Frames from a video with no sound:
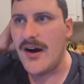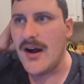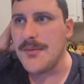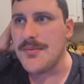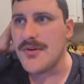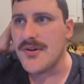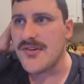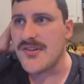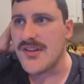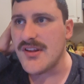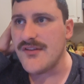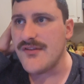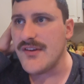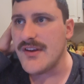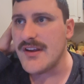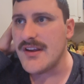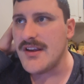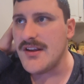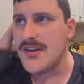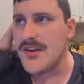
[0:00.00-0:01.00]
personally
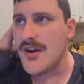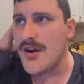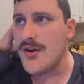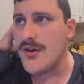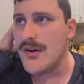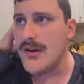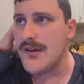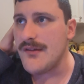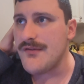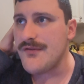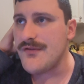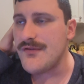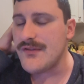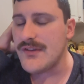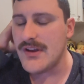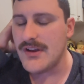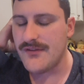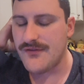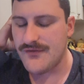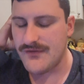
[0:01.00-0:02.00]
think
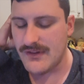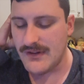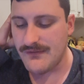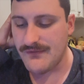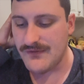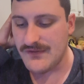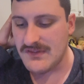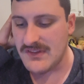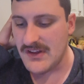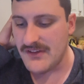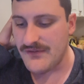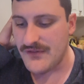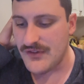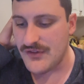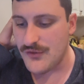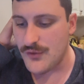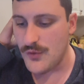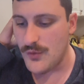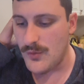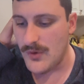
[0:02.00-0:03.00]
if
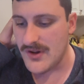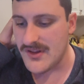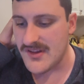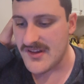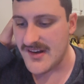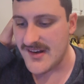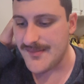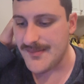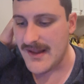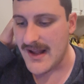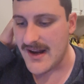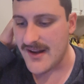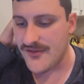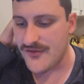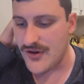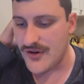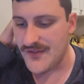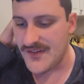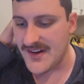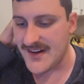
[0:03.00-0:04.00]
the school wants to teach Black
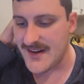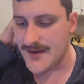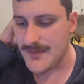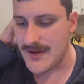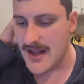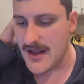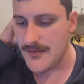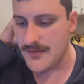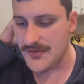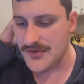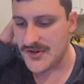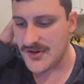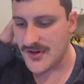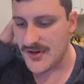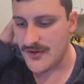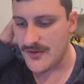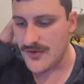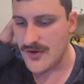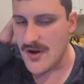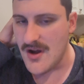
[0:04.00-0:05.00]
history, they should be able
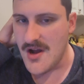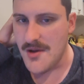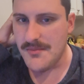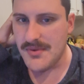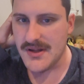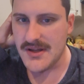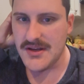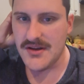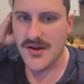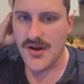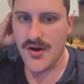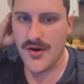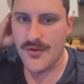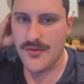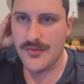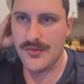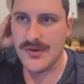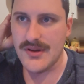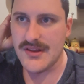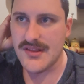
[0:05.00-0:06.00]
to. But
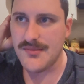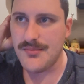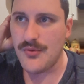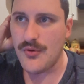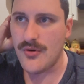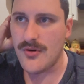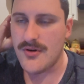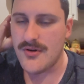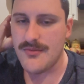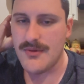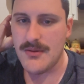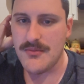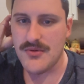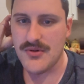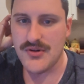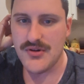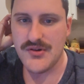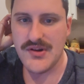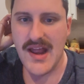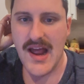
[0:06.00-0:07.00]
it's important to
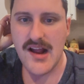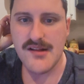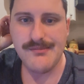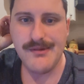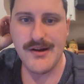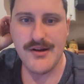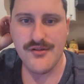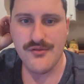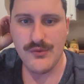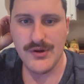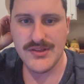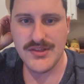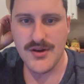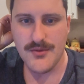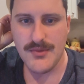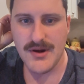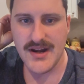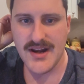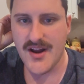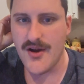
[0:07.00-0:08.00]
remember: do taxpayers want
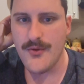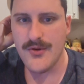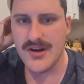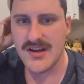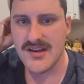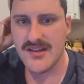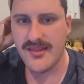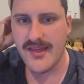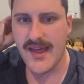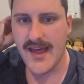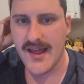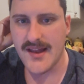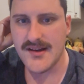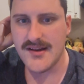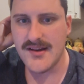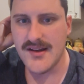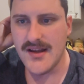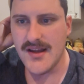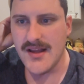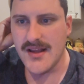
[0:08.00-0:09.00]
their money going to
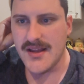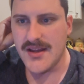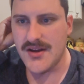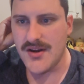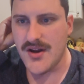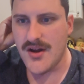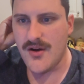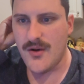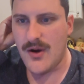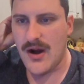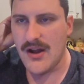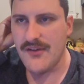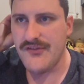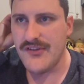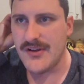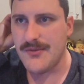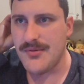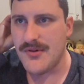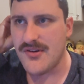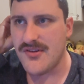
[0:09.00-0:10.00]
that? I
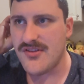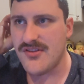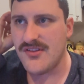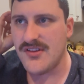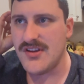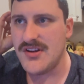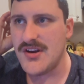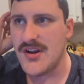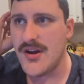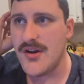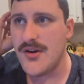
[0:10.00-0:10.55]
think personally,